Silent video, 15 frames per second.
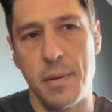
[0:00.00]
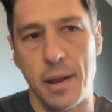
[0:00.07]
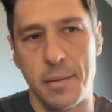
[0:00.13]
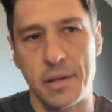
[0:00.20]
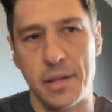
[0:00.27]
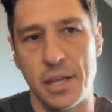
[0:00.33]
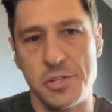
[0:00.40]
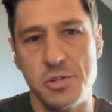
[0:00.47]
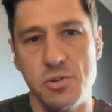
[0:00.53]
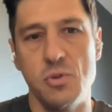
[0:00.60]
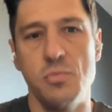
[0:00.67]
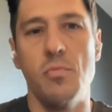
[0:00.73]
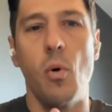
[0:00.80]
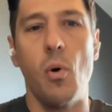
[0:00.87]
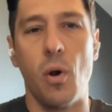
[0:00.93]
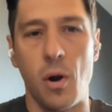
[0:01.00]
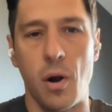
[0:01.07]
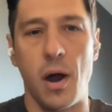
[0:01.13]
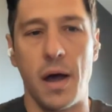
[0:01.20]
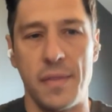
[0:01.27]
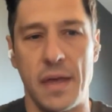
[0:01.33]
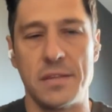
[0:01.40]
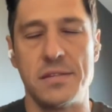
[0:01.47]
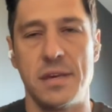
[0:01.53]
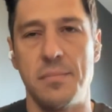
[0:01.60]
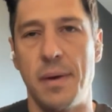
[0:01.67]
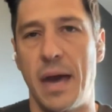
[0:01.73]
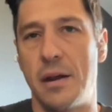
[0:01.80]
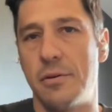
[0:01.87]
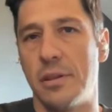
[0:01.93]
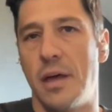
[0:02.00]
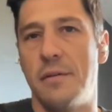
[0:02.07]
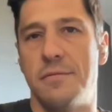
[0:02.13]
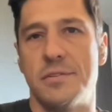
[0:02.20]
but I'm going to let you do more on that same battery life.